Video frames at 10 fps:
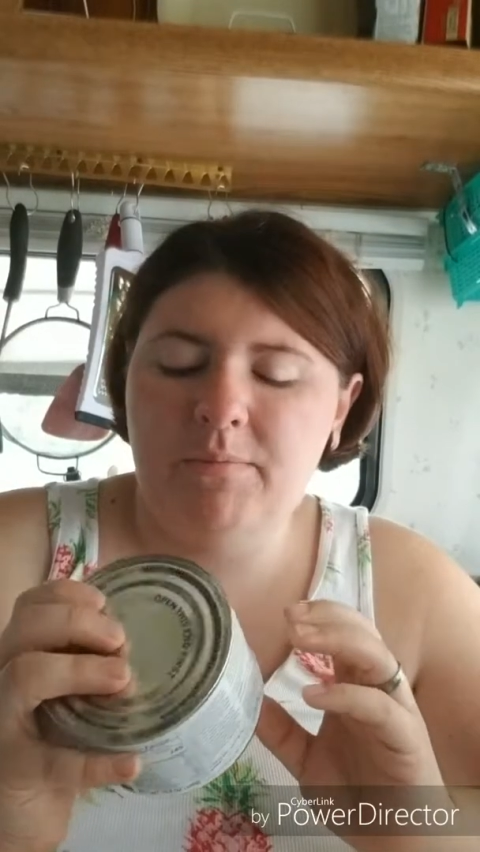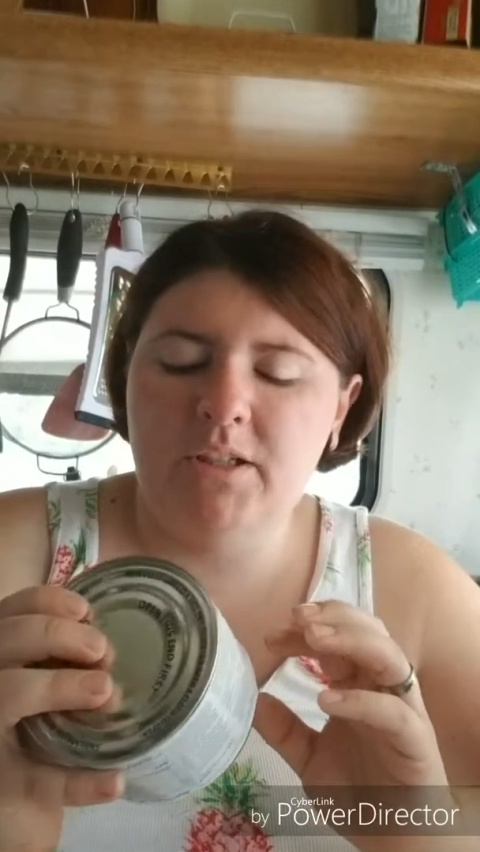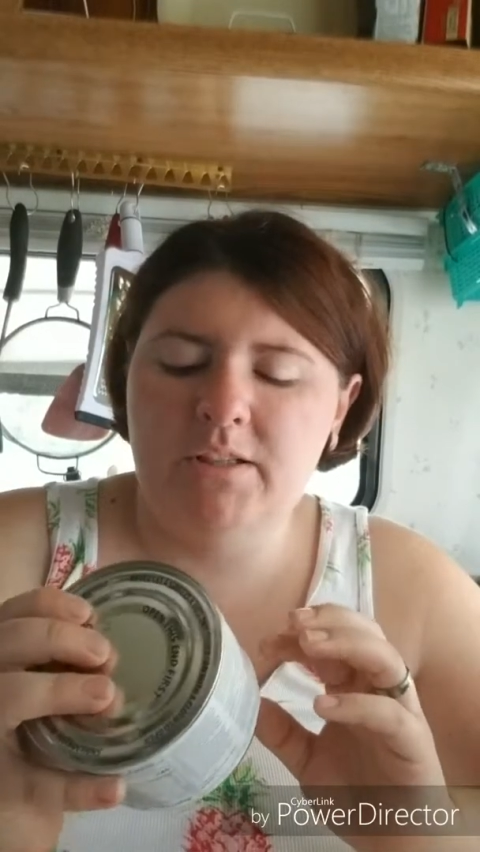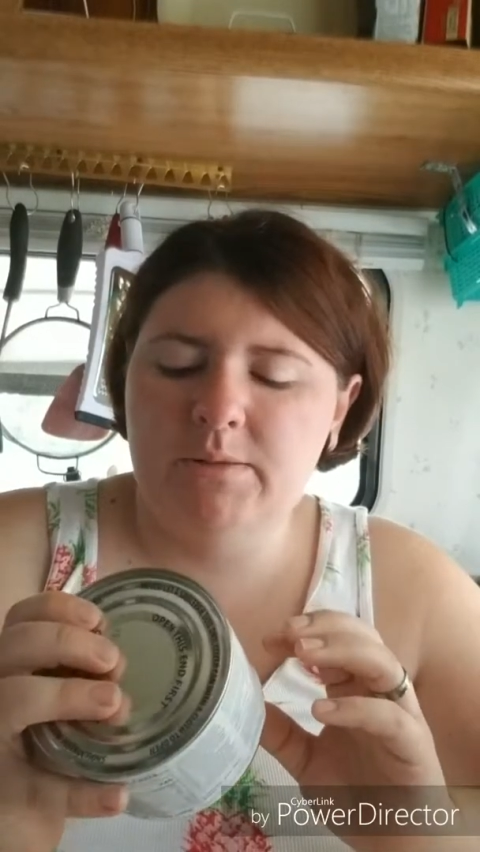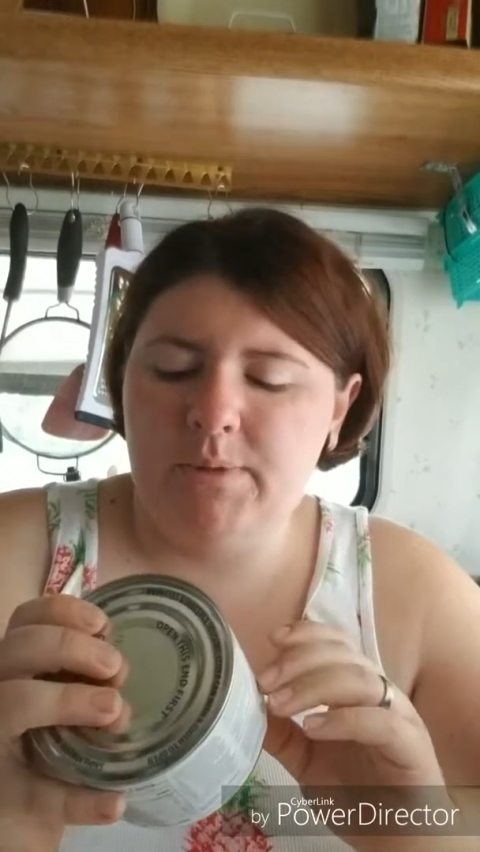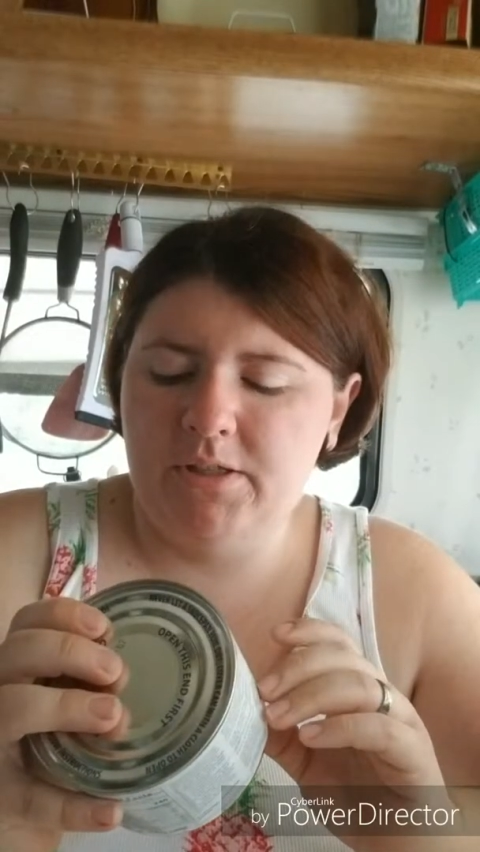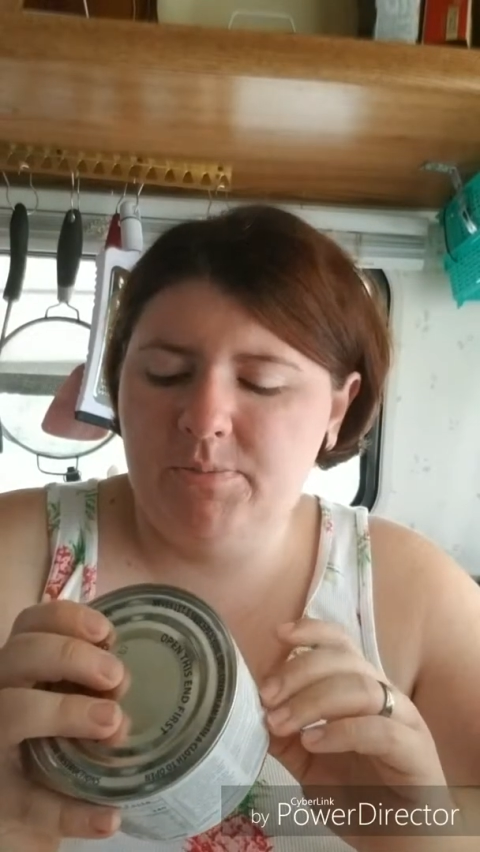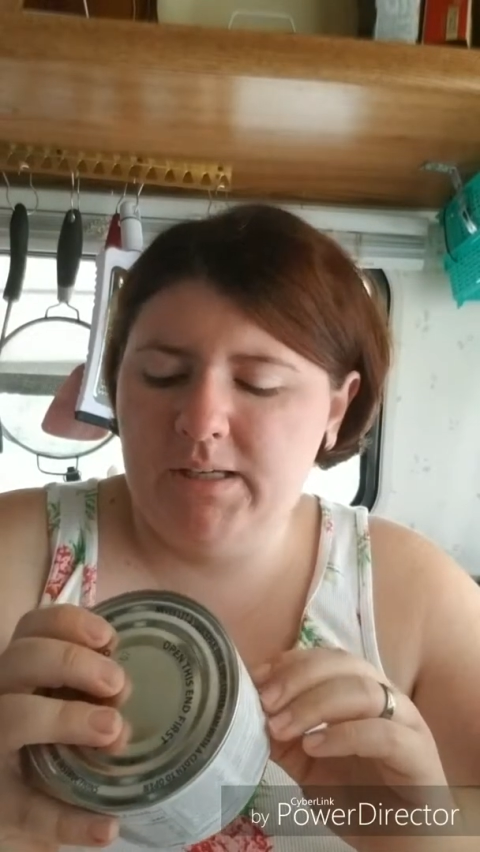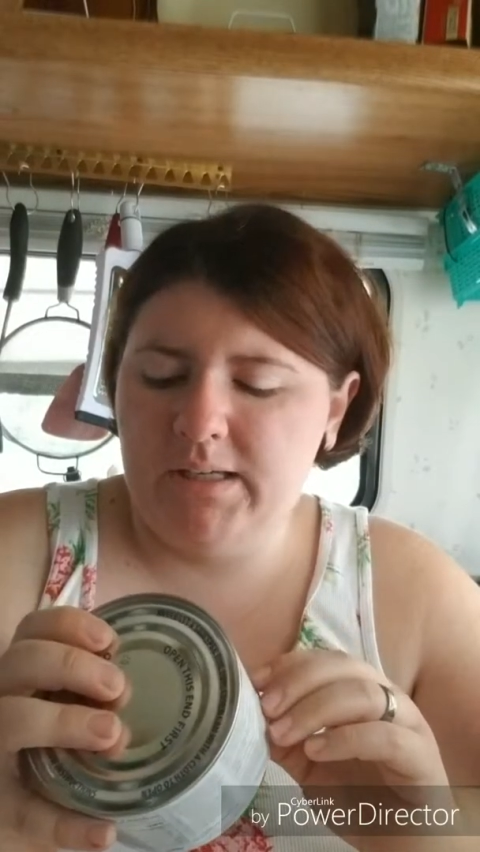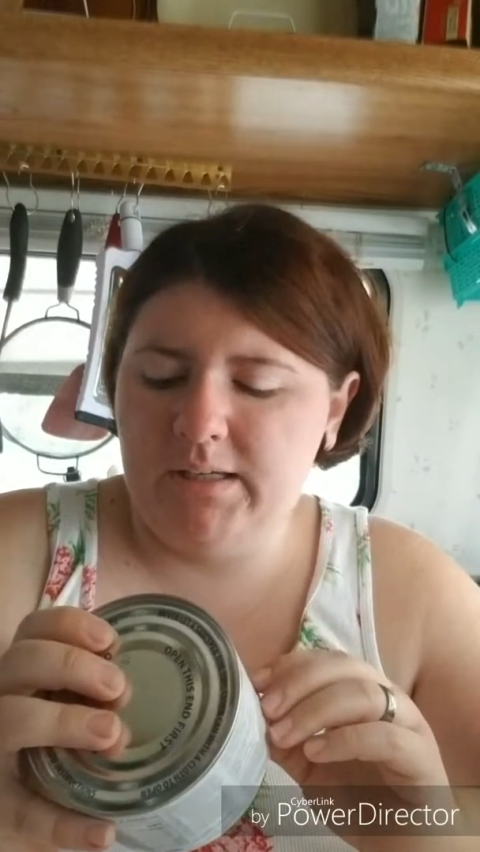not a sponge,
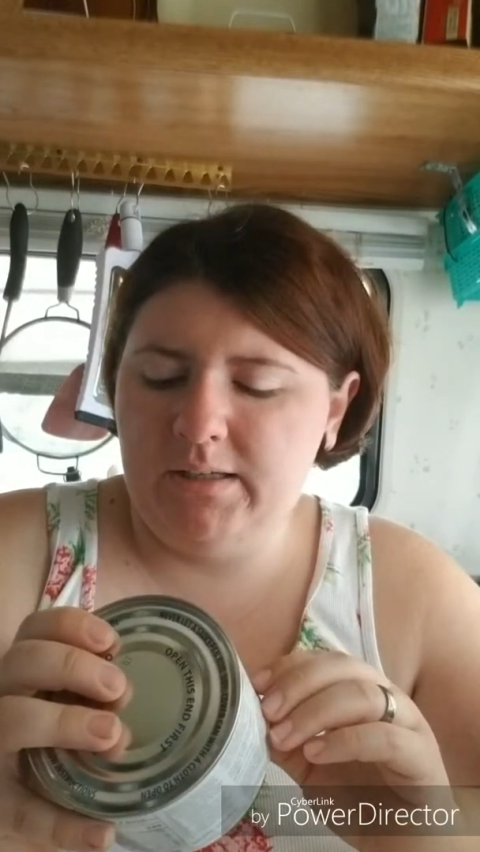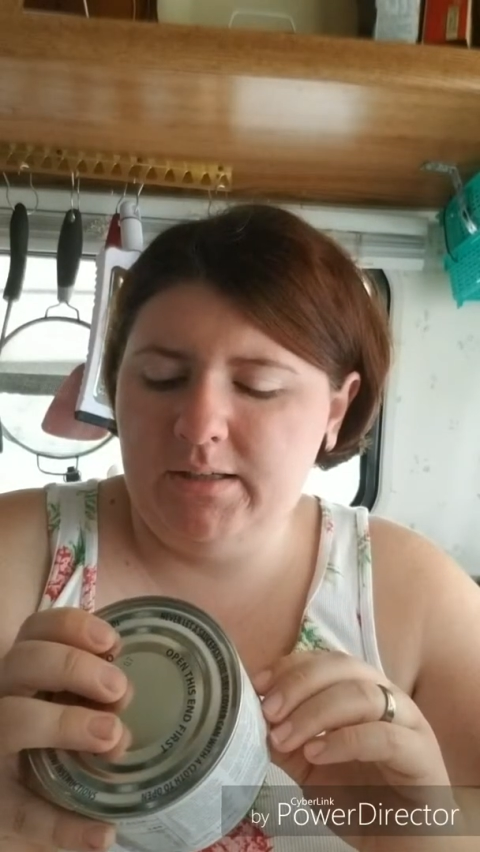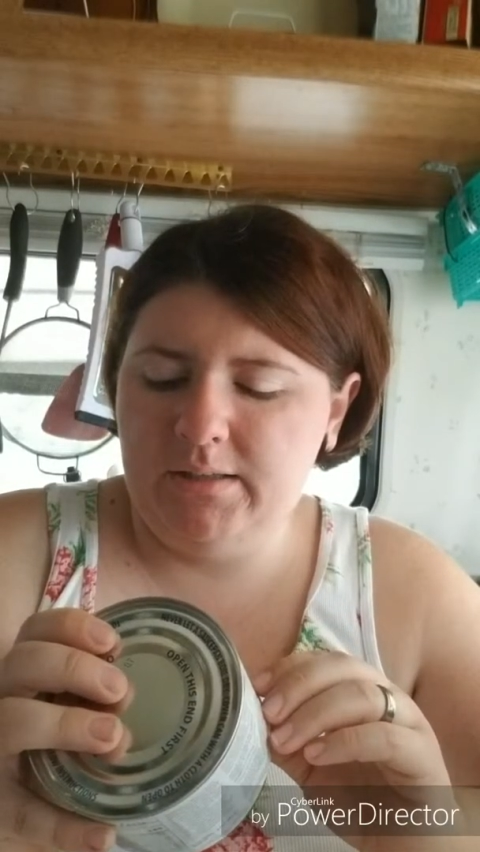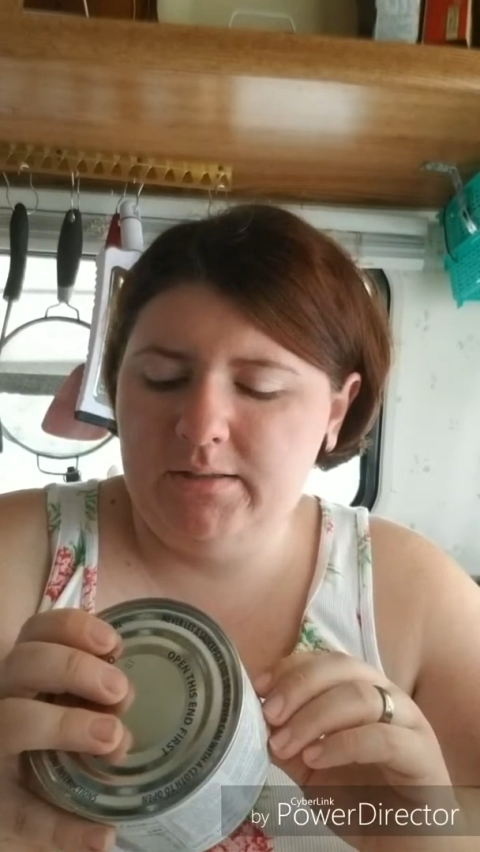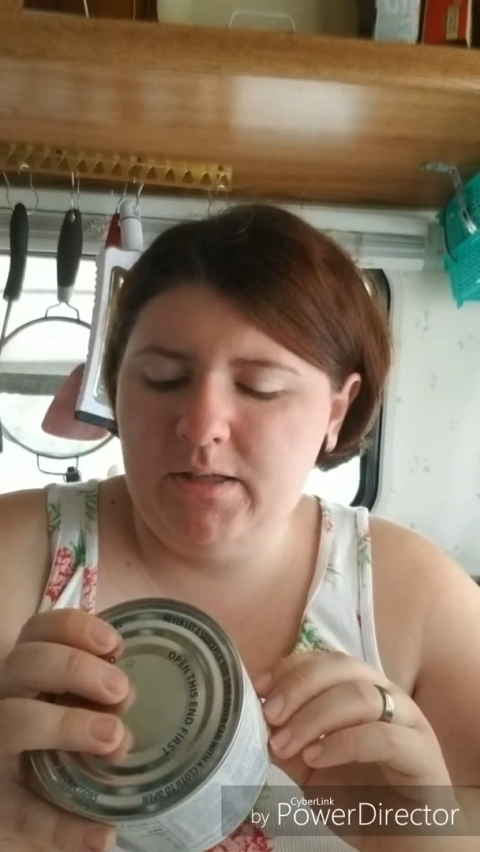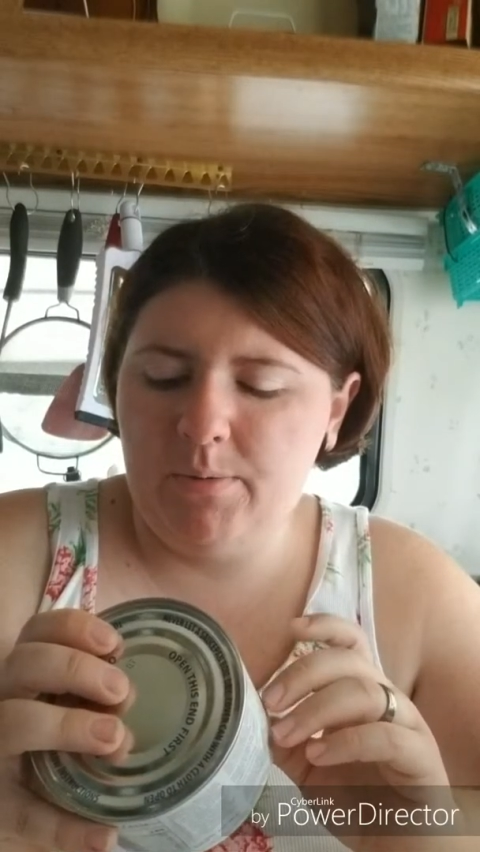but a